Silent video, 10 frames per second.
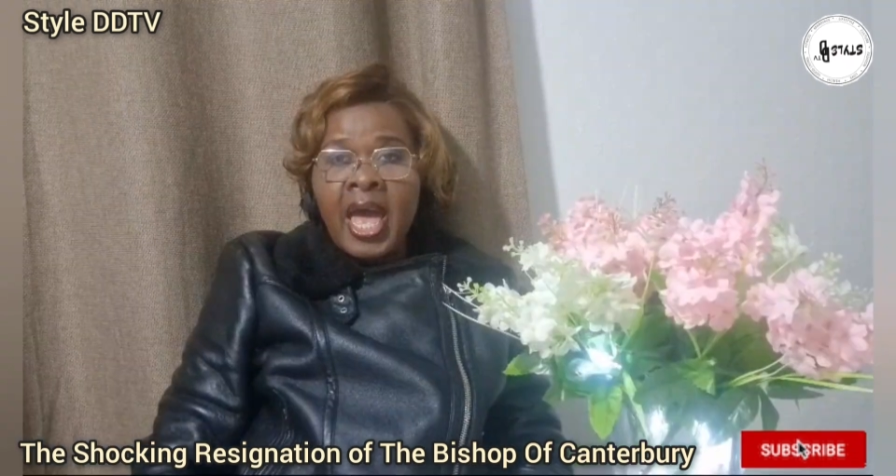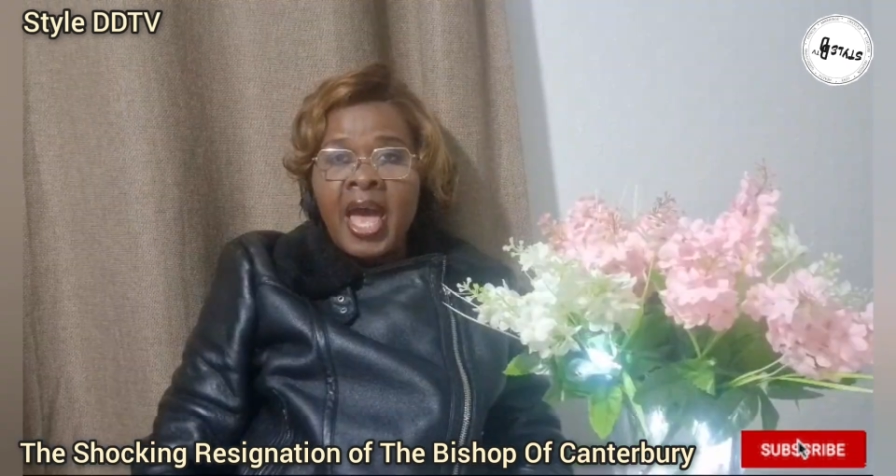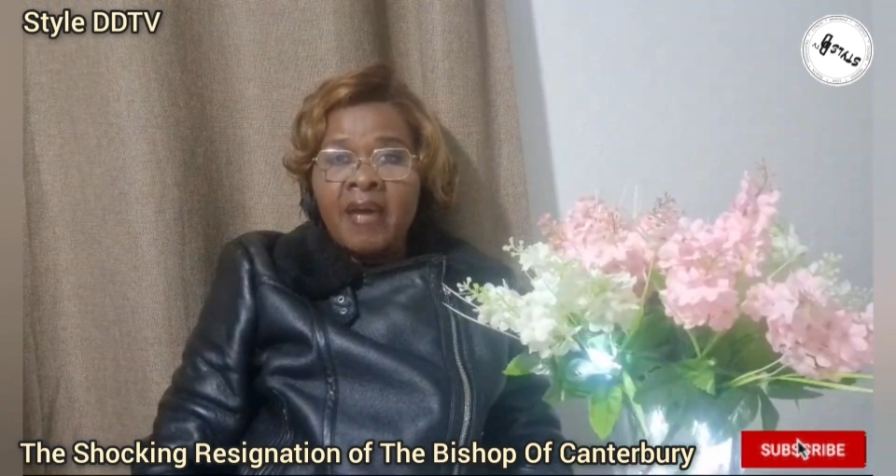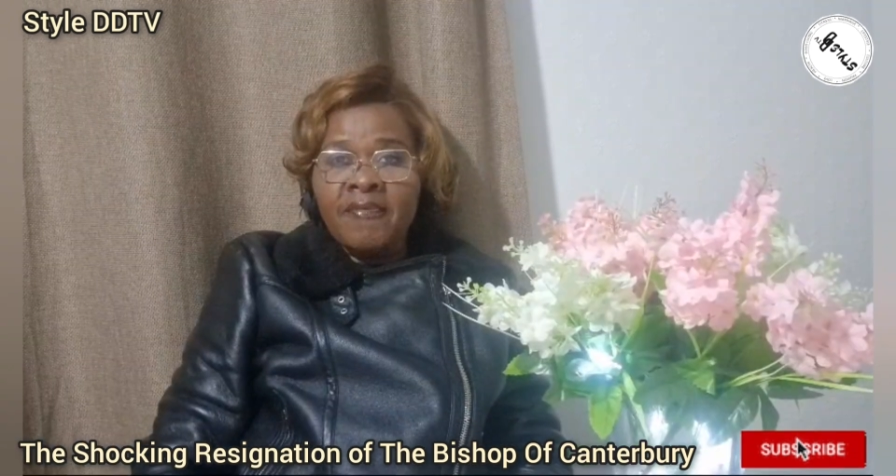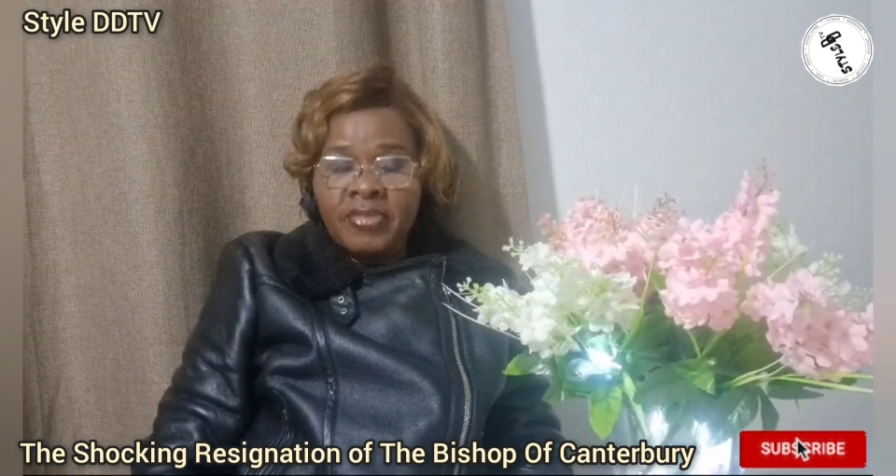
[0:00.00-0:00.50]

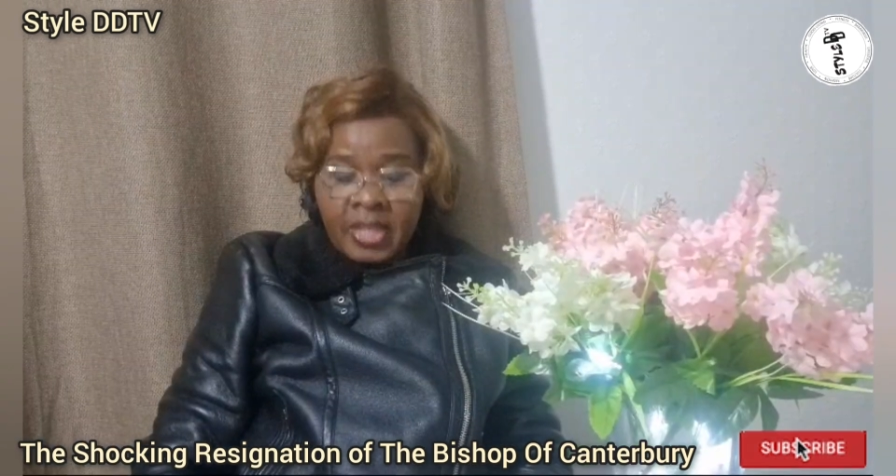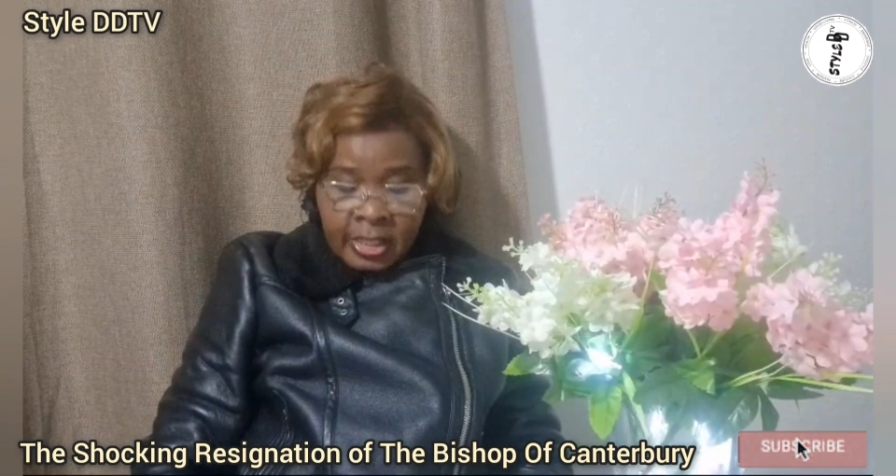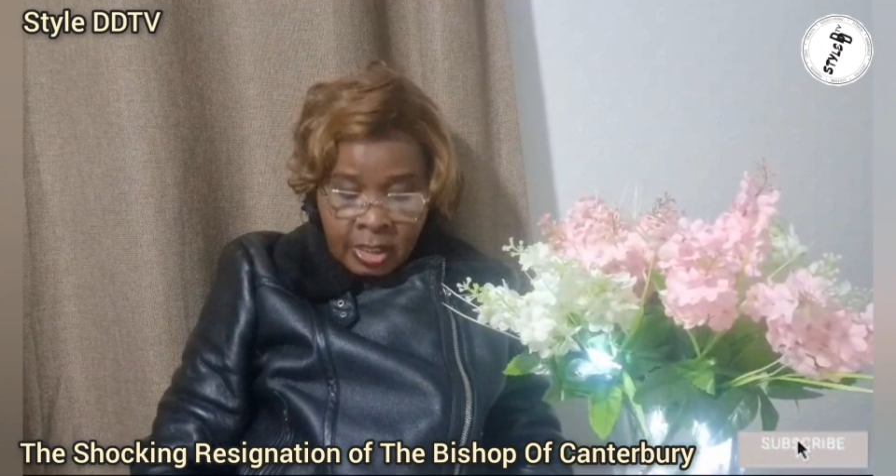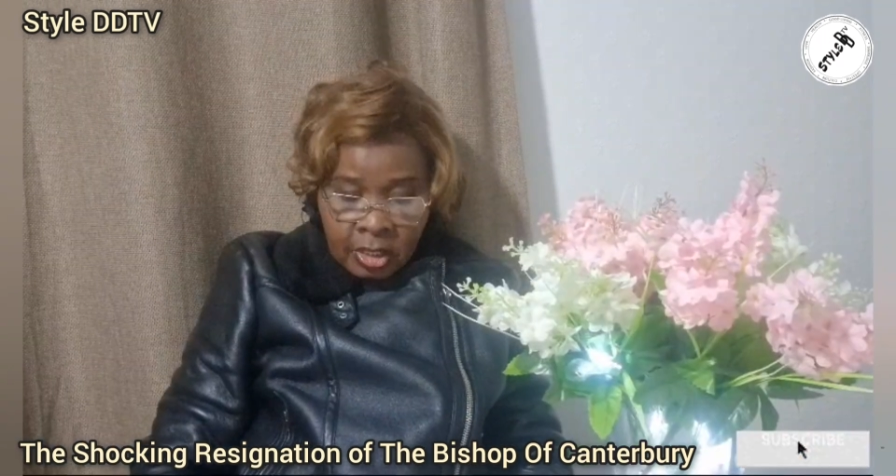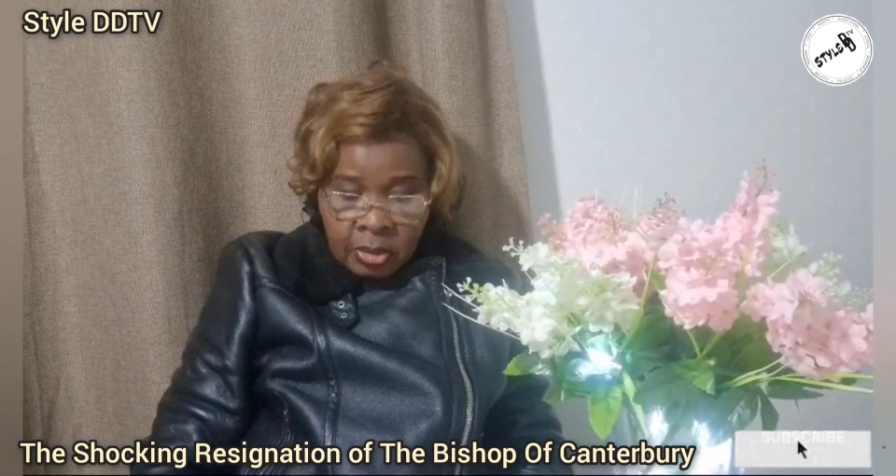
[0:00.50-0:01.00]
I have
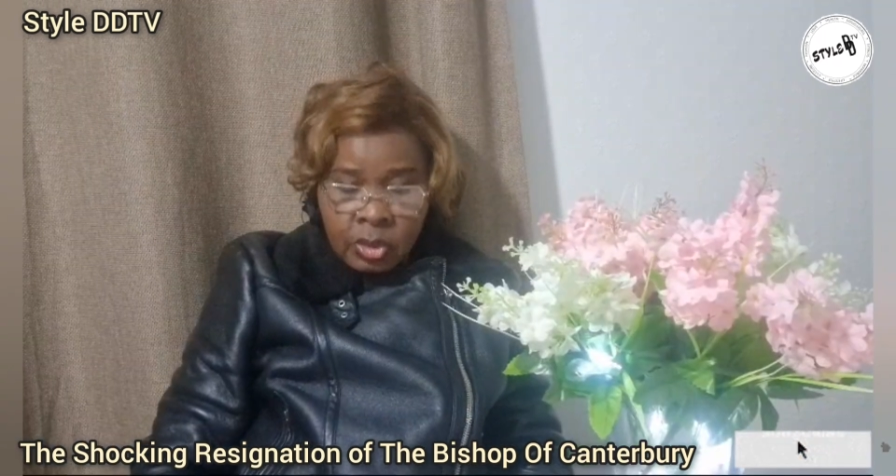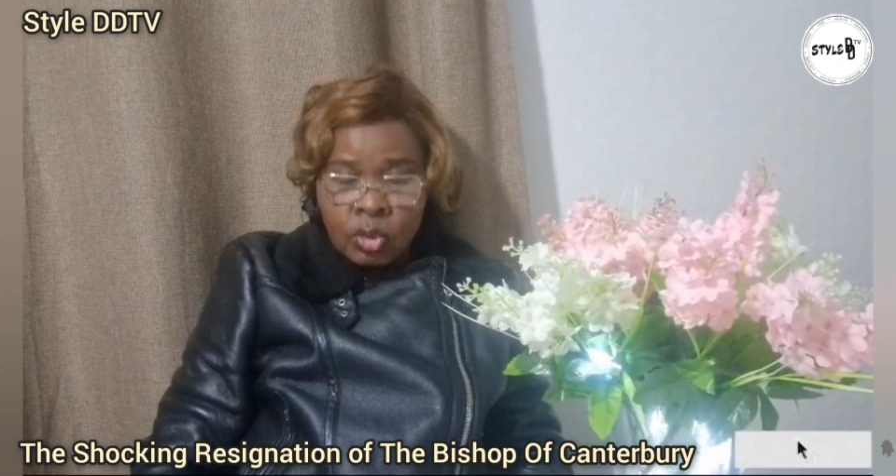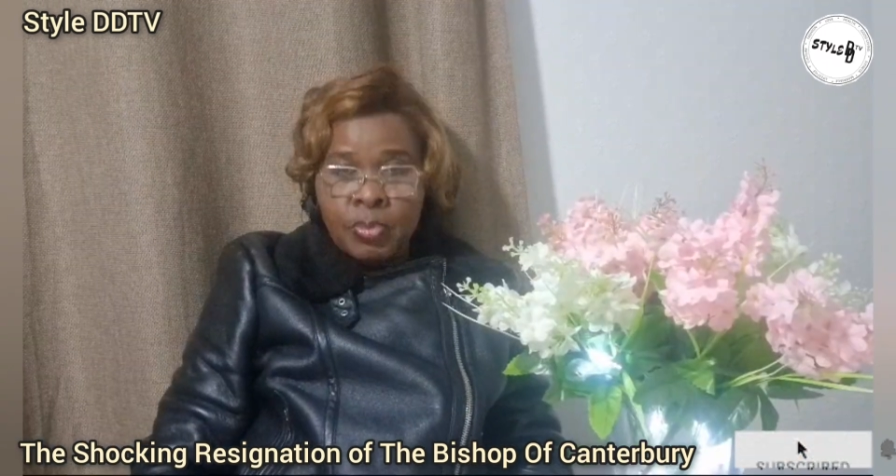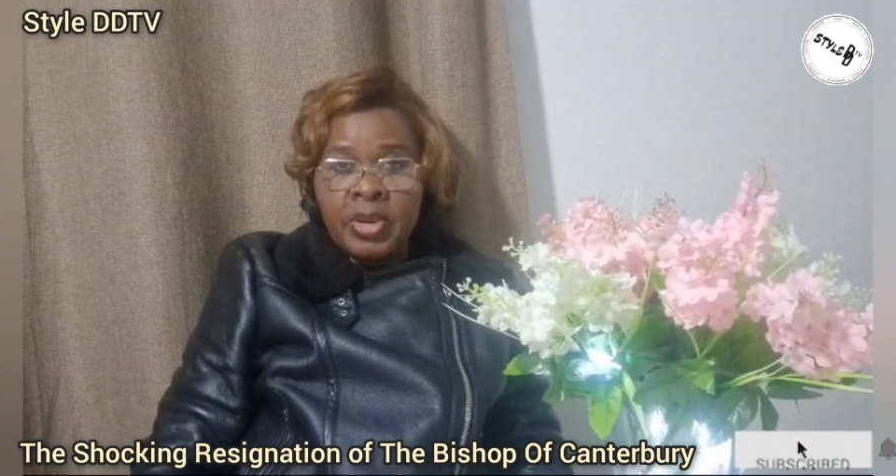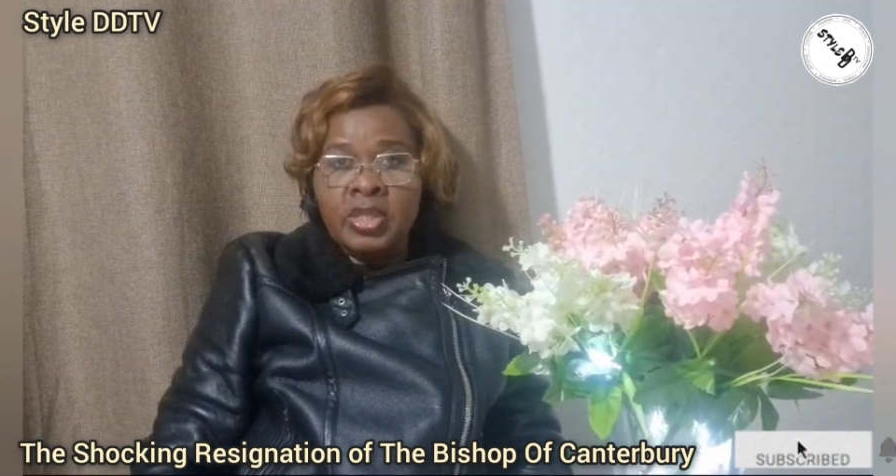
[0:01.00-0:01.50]
this
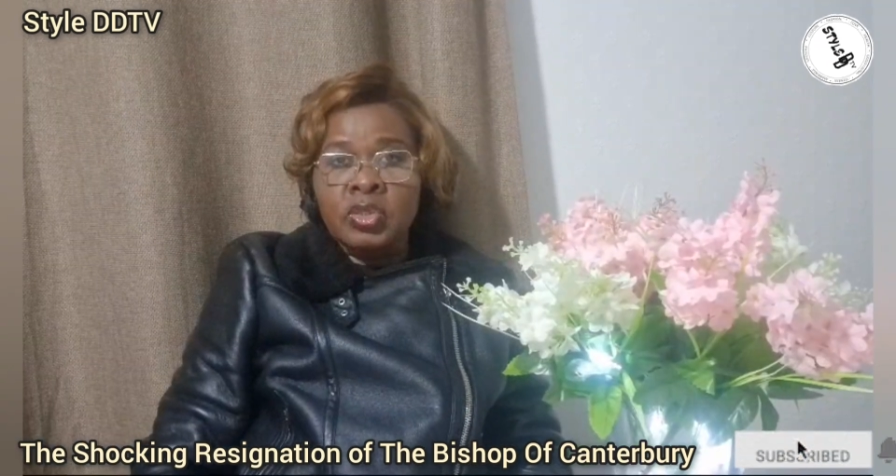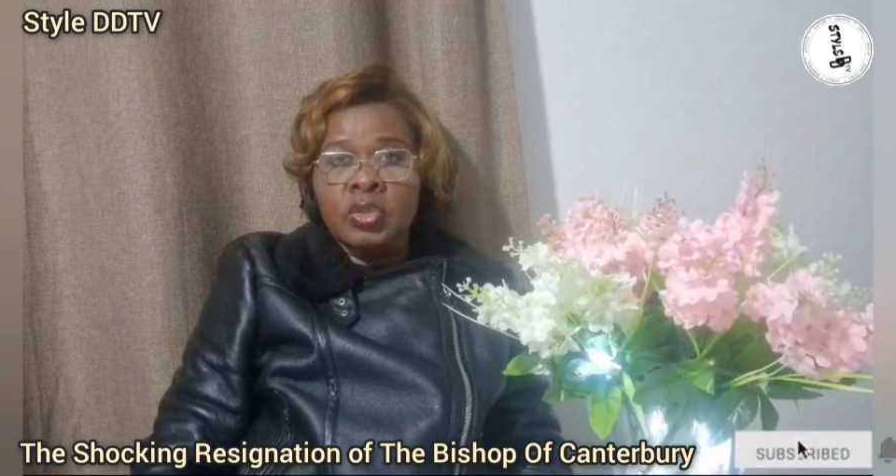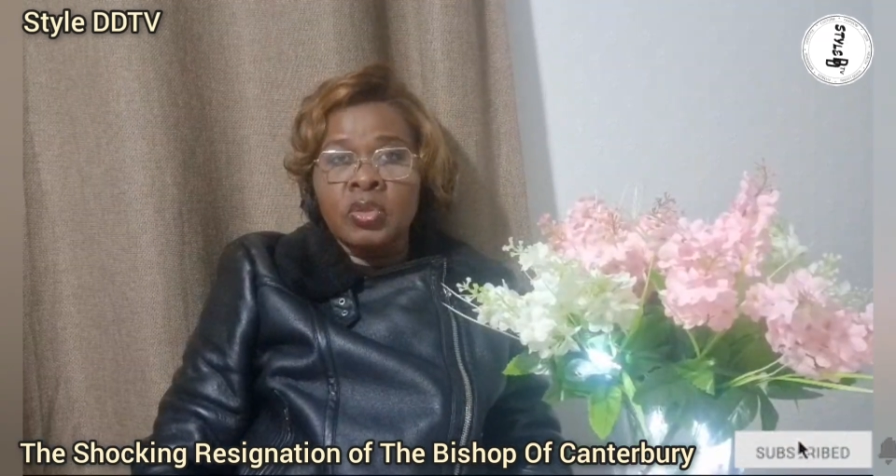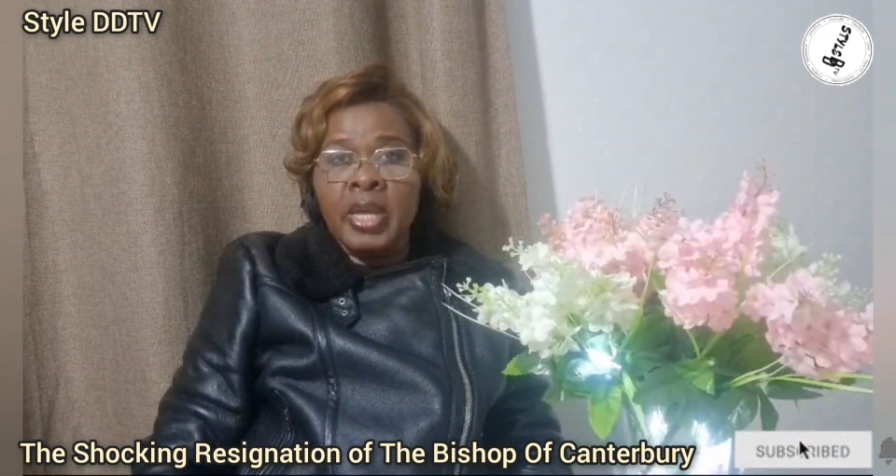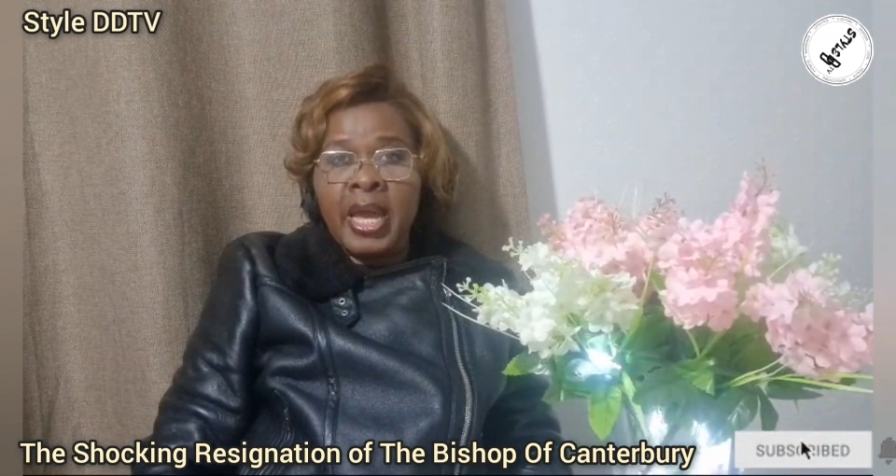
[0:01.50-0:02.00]
news to bring to you